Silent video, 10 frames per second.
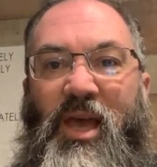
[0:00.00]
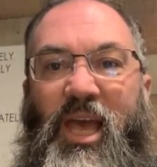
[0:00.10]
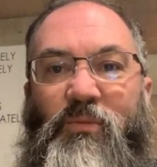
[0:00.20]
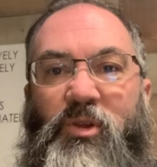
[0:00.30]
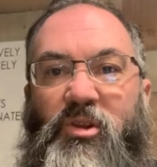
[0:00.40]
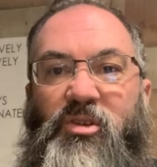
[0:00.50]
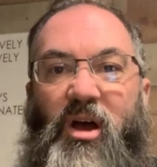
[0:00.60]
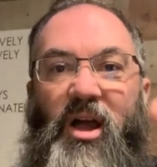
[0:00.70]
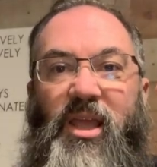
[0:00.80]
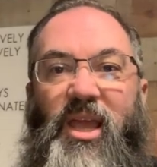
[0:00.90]
And when you're
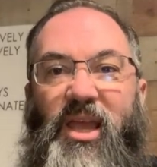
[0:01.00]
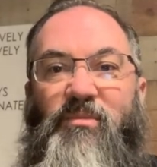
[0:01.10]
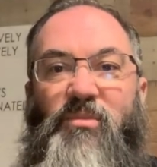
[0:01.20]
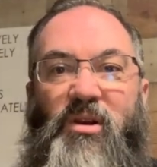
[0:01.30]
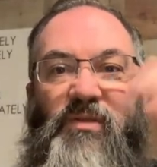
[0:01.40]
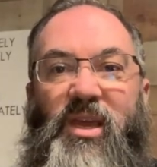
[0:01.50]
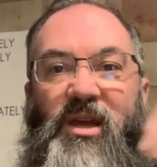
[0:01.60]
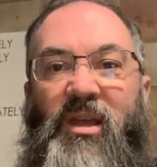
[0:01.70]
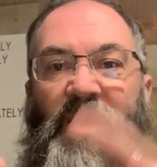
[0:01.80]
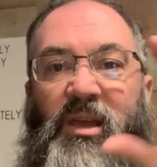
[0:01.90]
talking and
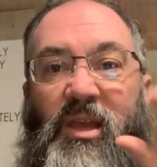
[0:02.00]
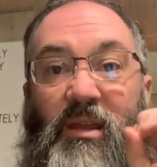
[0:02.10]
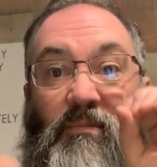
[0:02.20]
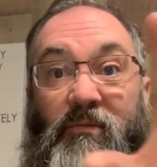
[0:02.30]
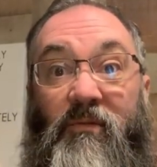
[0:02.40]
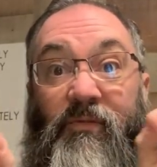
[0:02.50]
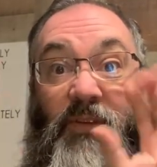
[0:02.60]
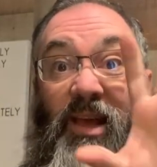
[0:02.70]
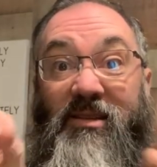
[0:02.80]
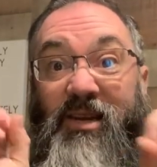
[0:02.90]
moving, it
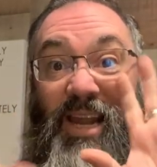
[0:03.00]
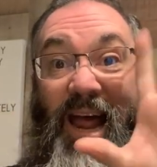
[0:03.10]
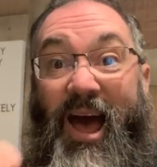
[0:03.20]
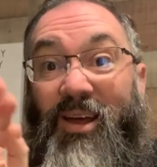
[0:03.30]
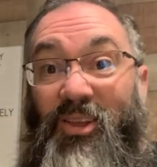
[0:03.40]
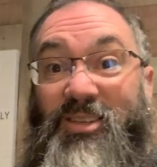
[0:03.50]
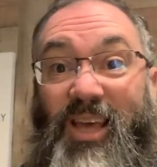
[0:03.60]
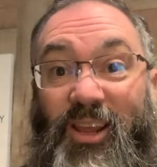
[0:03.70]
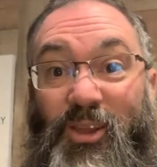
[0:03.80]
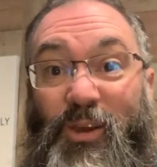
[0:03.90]
fades in and out, looks
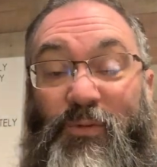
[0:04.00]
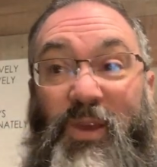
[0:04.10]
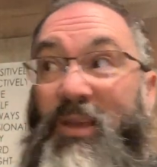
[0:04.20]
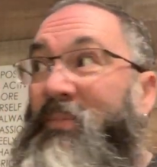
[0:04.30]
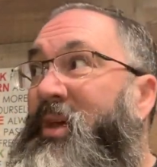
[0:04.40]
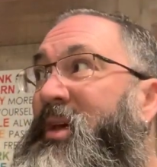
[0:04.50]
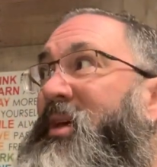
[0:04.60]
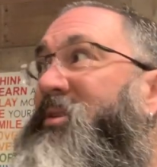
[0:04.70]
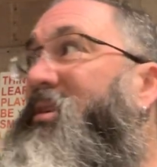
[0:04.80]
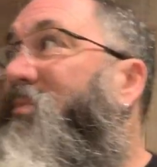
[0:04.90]
kind of goofy. So